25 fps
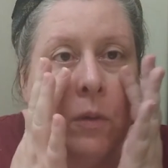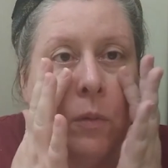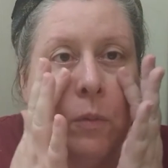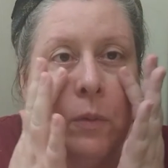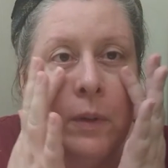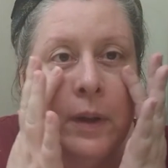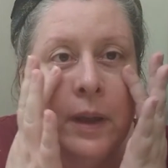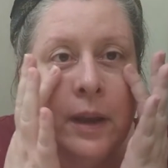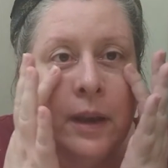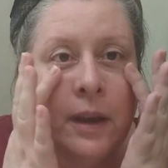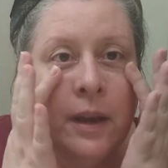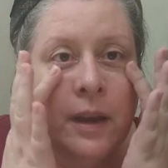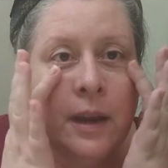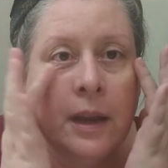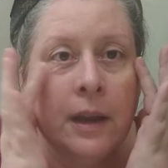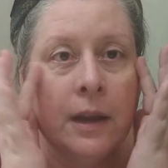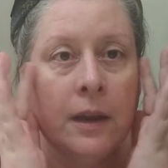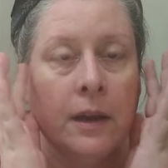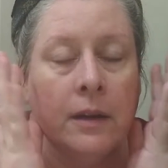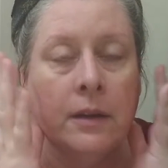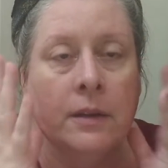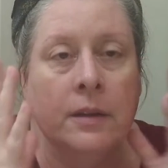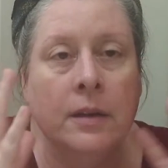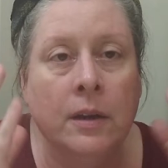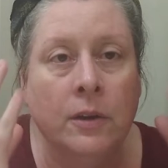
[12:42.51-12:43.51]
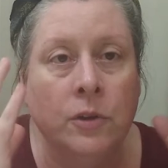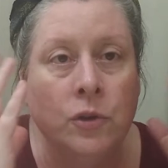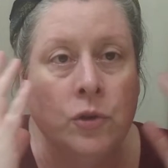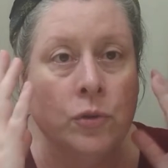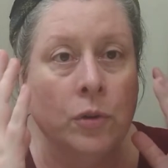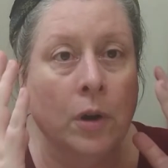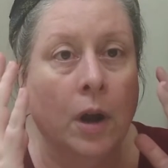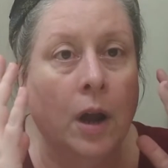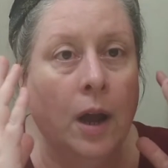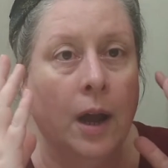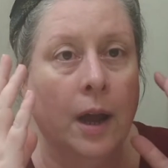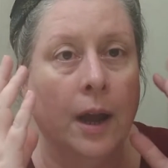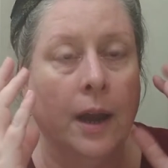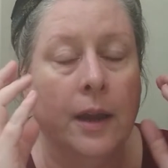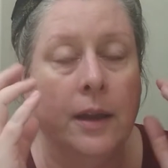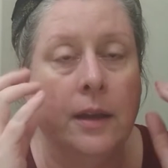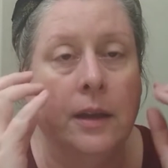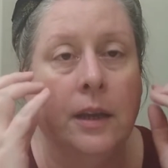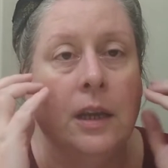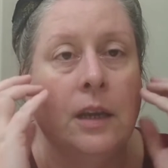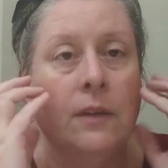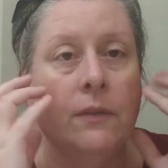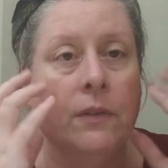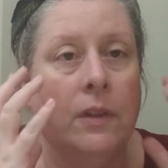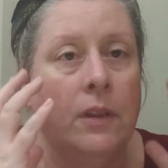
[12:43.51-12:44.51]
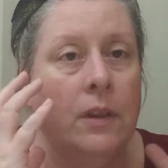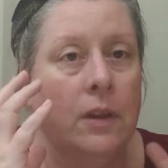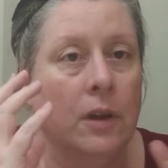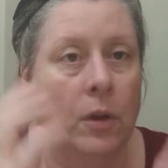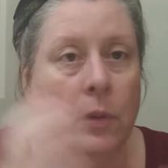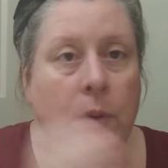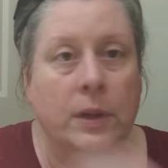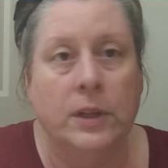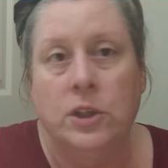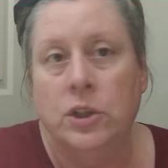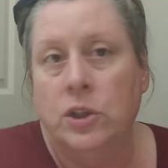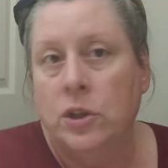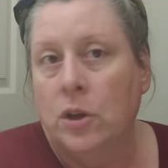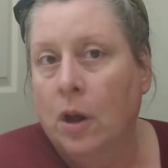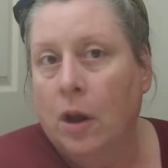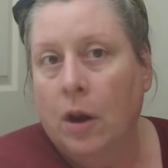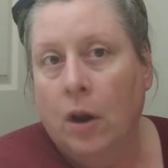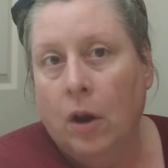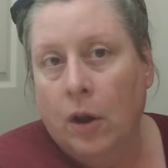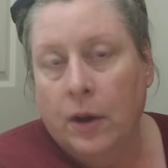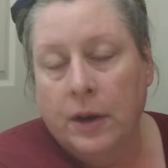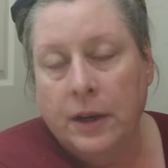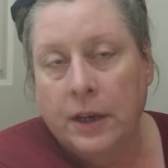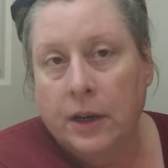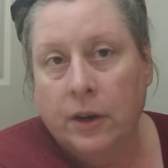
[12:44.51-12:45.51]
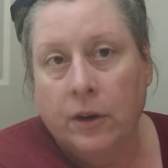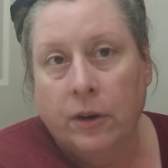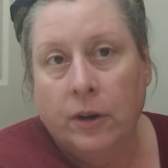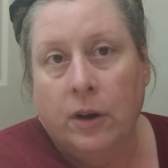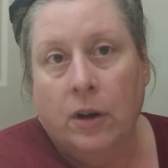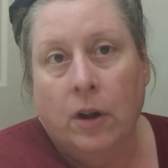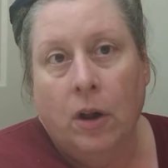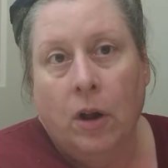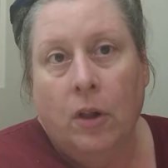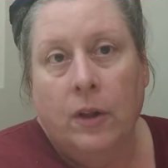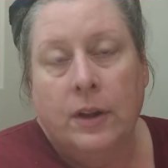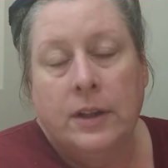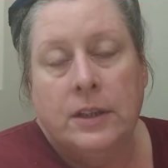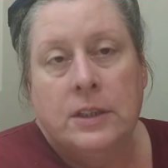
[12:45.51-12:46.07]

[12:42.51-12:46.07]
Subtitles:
when it dried, even though it's not on here at all.